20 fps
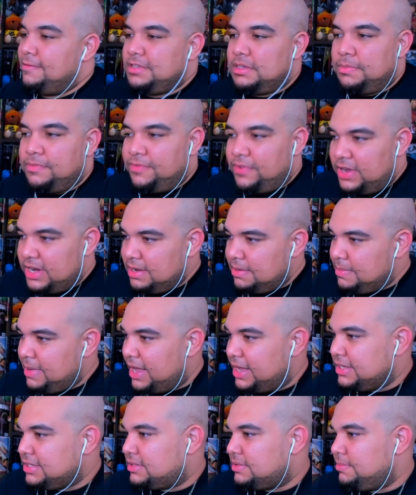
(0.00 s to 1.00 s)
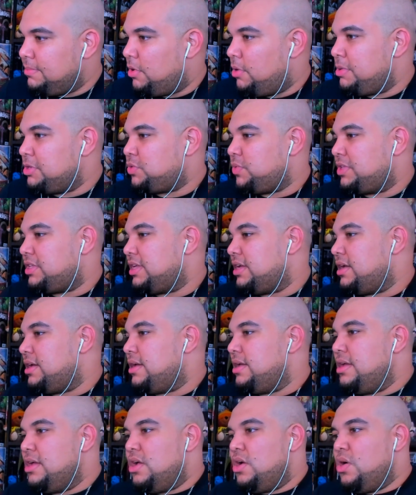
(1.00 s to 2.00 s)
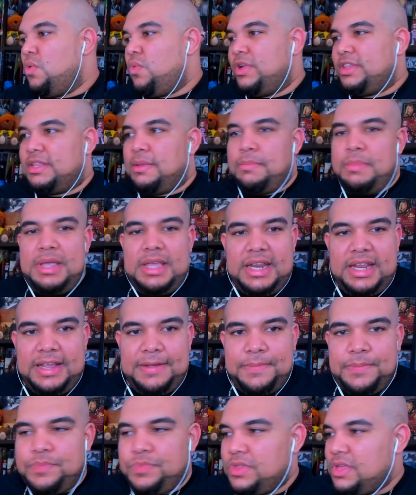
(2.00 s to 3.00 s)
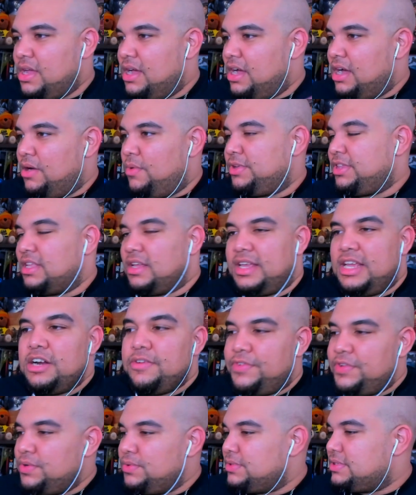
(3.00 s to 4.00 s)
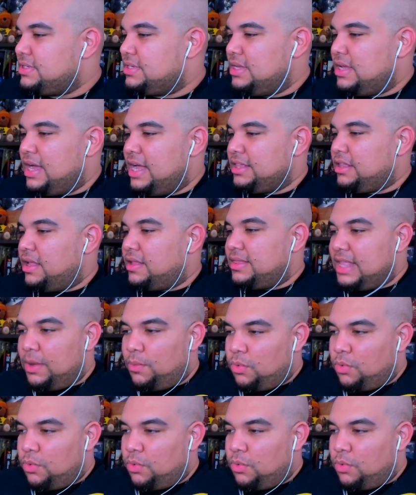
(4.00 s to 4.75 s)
some funny band moments with the interviews. I thought they